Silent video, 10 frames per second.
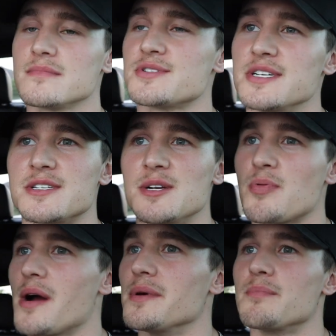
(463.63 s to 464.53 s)
She she
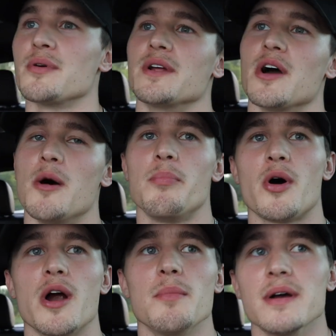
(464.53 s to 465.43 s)
probably pretty on
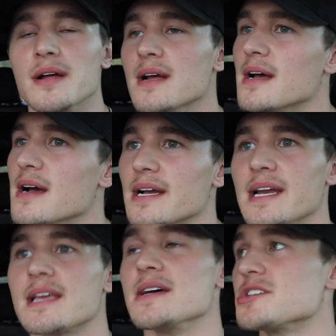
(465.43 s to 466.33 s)
par, but I
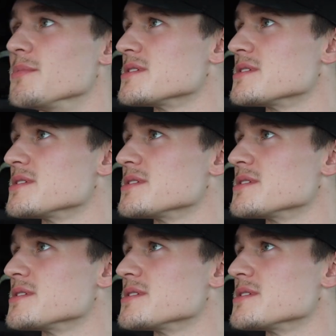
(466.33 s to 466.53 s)
gotta catch up.